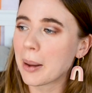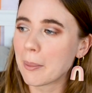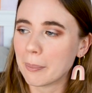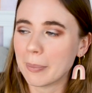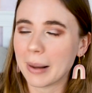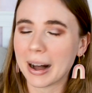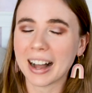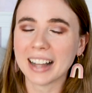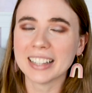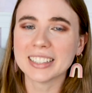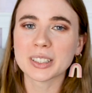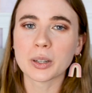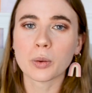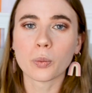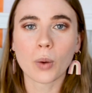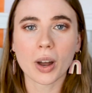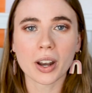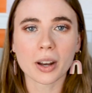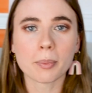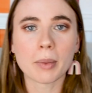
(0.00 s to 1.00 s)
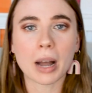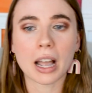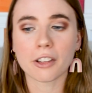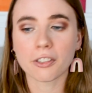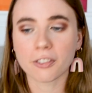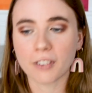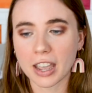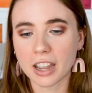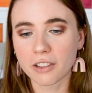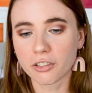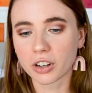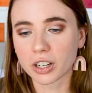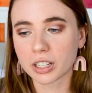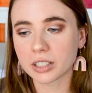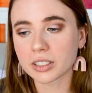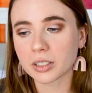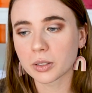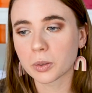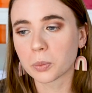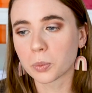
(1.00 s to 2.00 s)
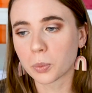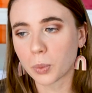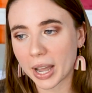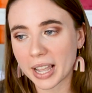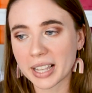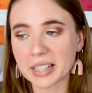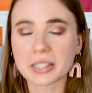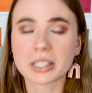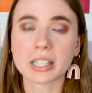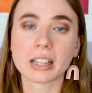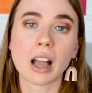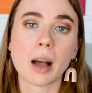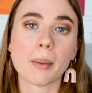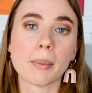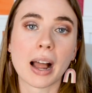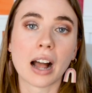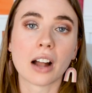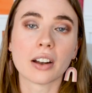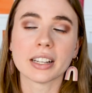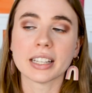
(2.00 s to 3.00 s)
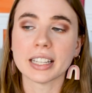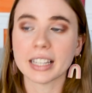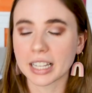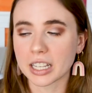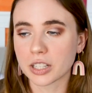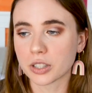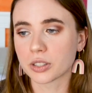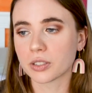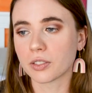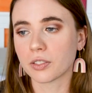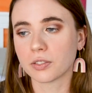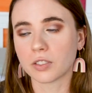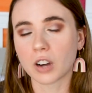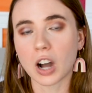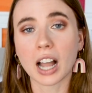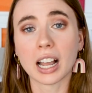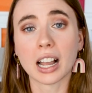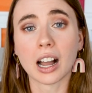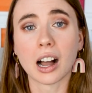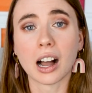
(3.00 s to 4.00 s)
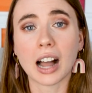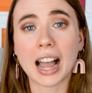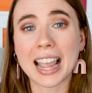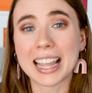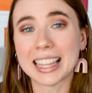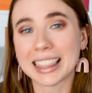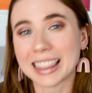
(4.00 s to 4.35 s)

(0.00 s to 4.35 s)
but one of my favorite ways to come out is via a